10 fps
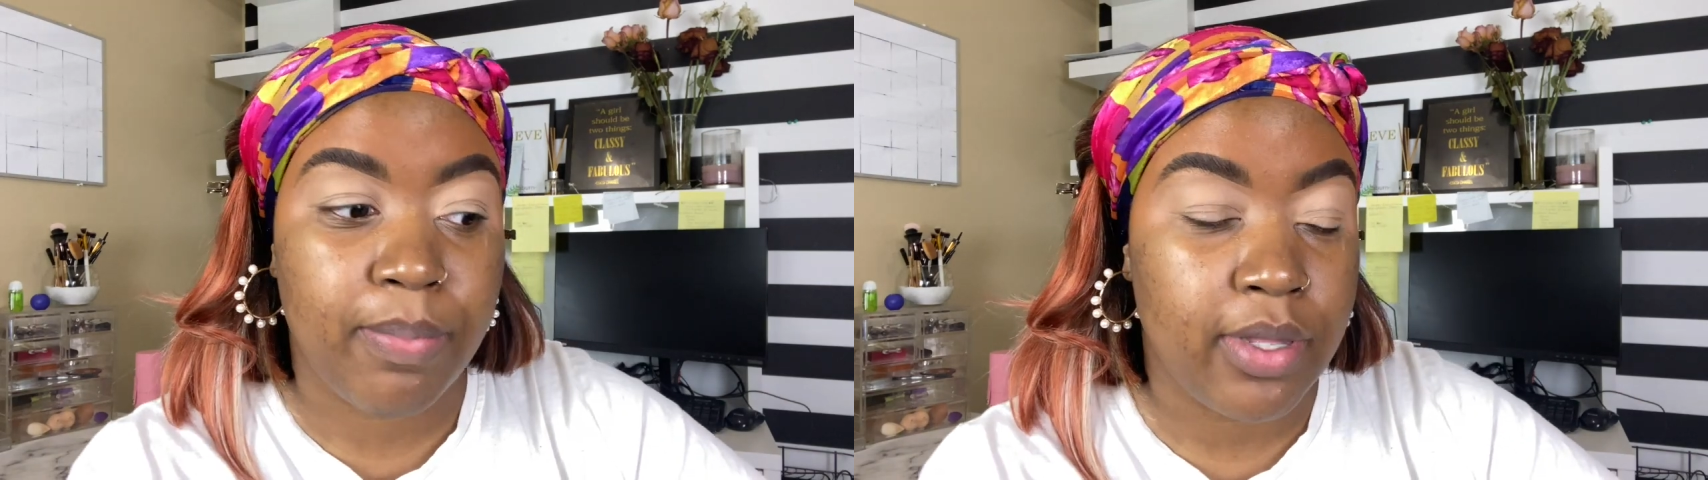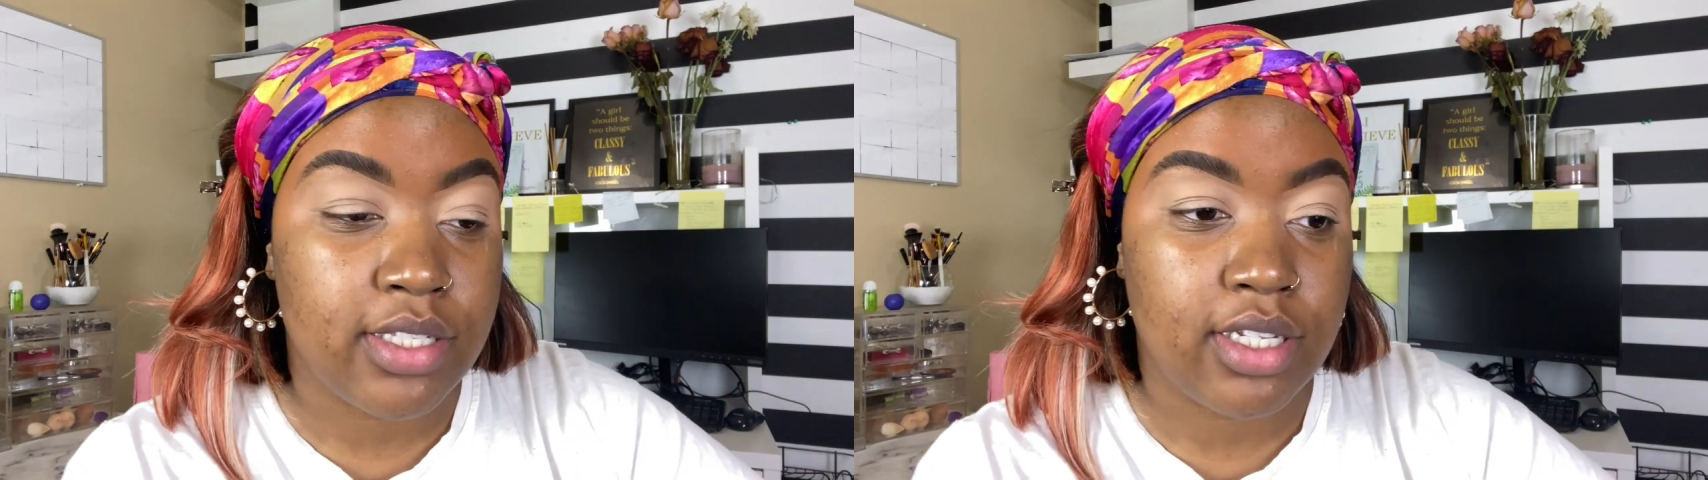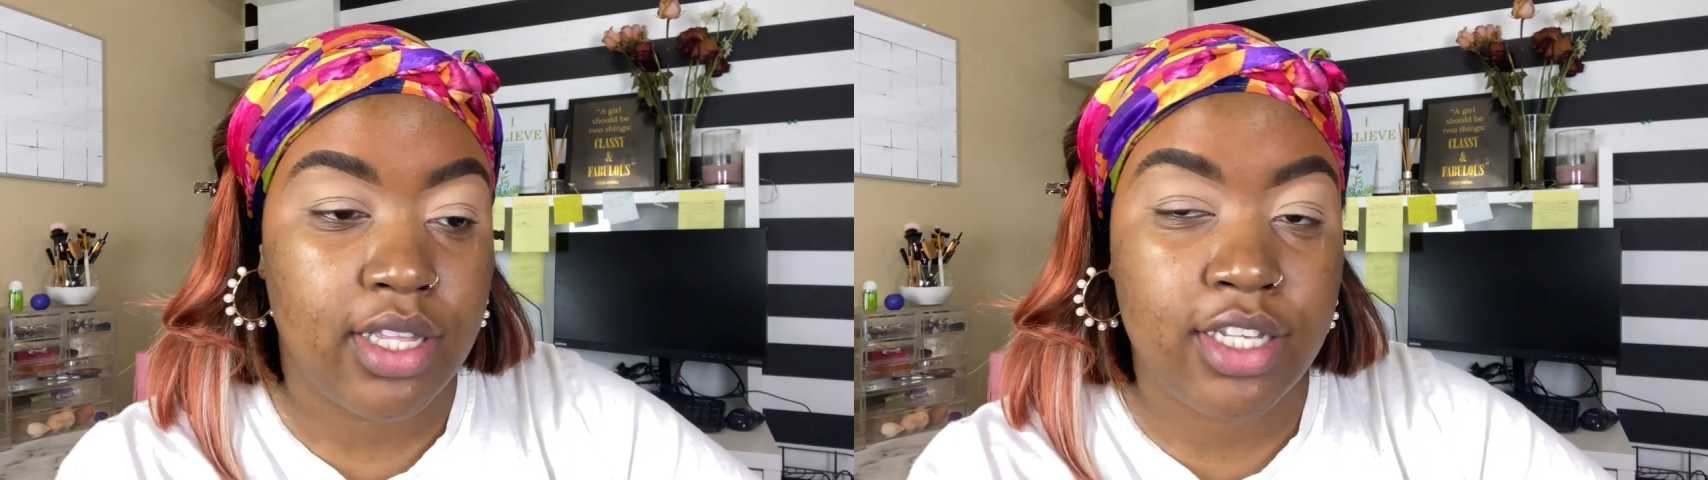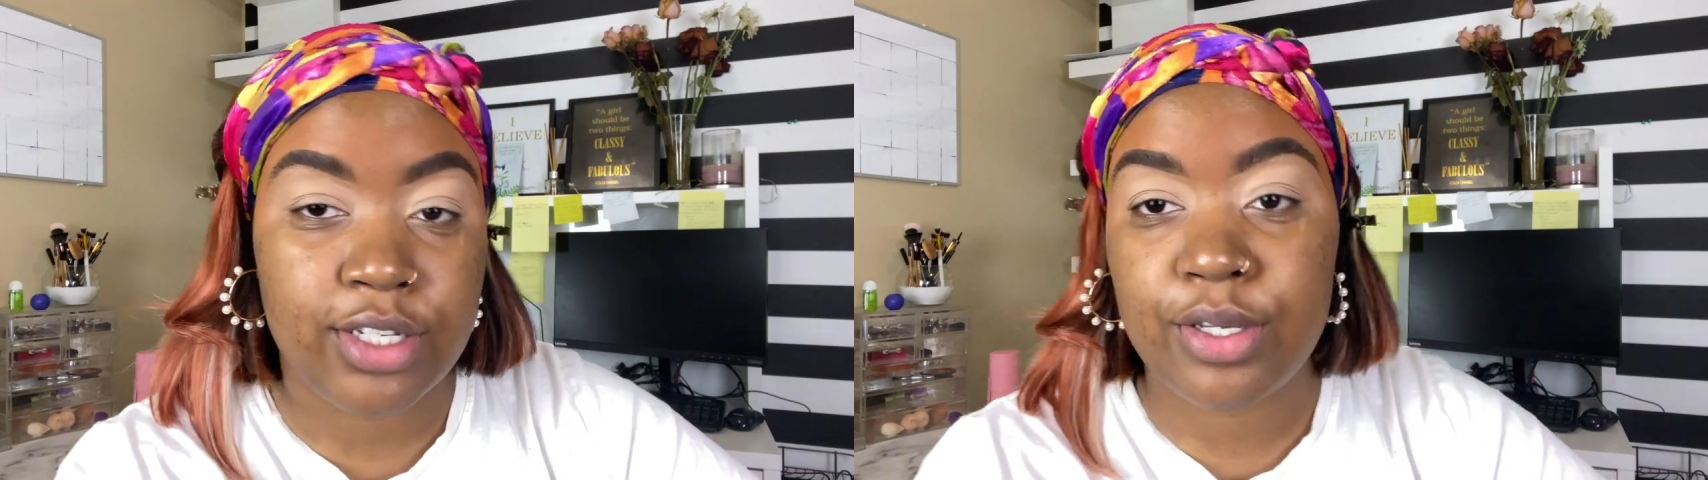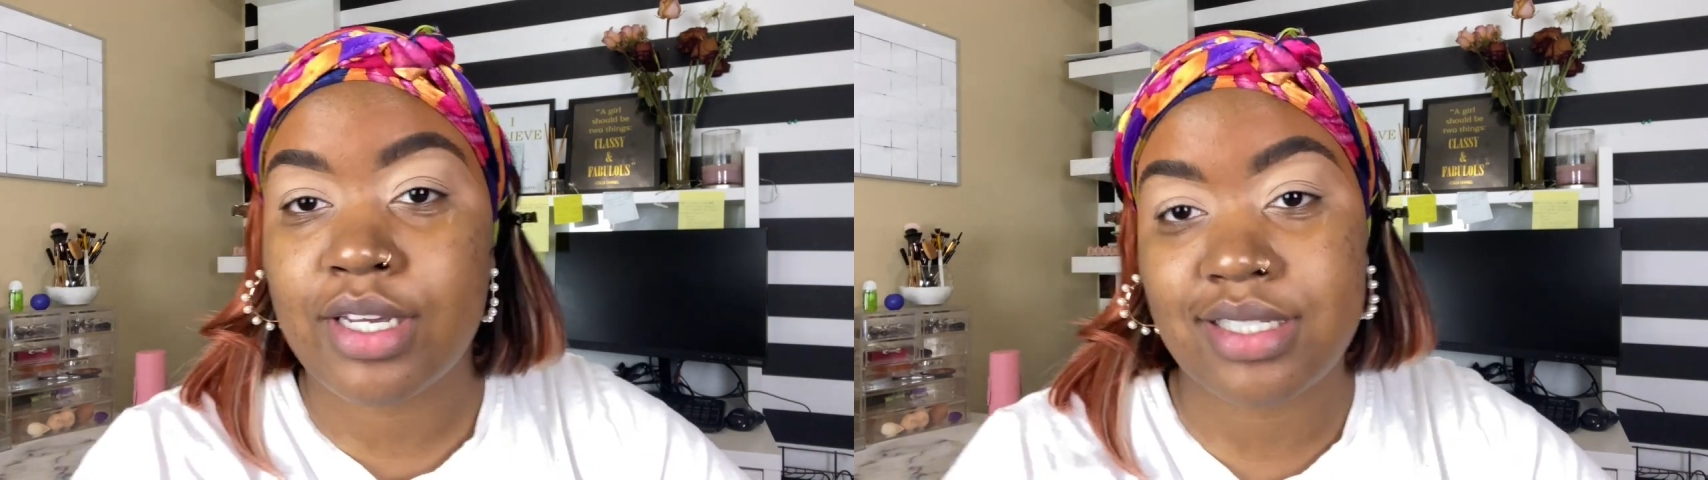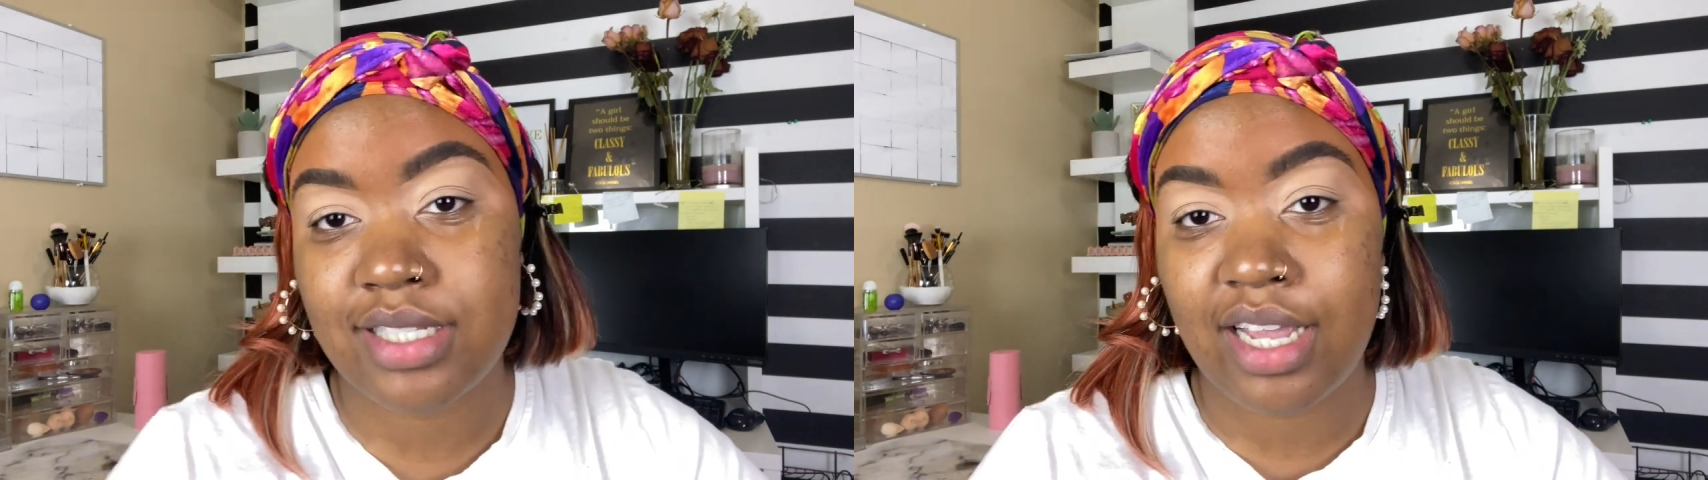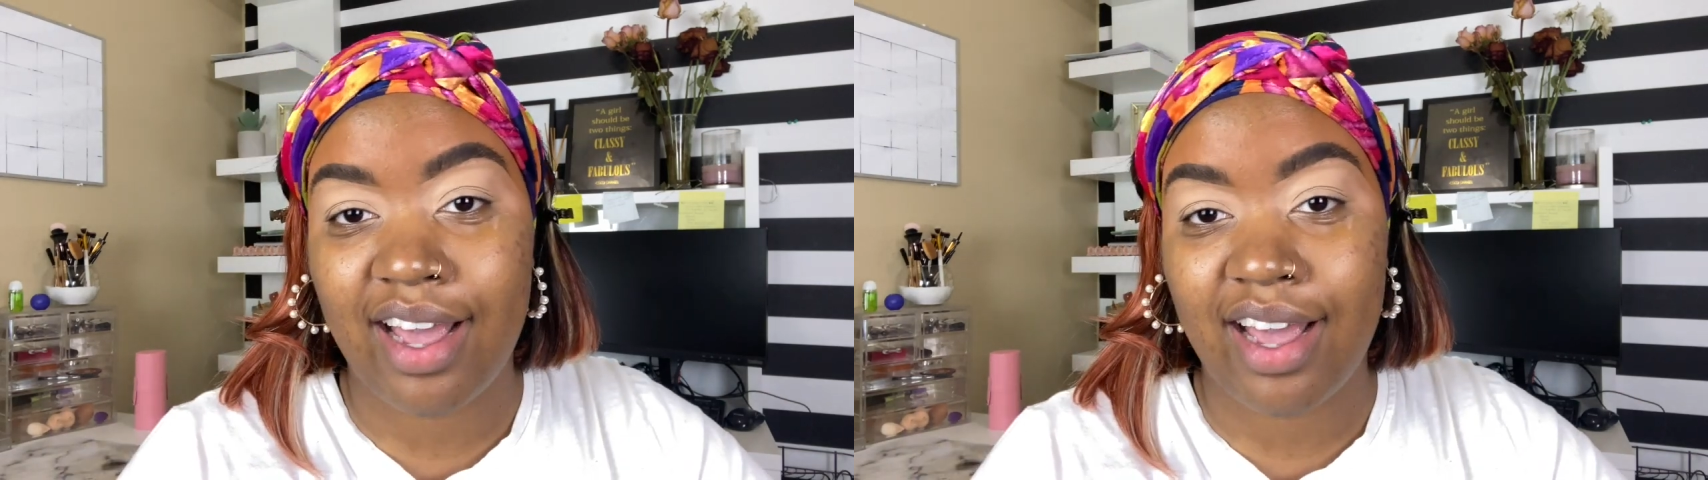into that so you can see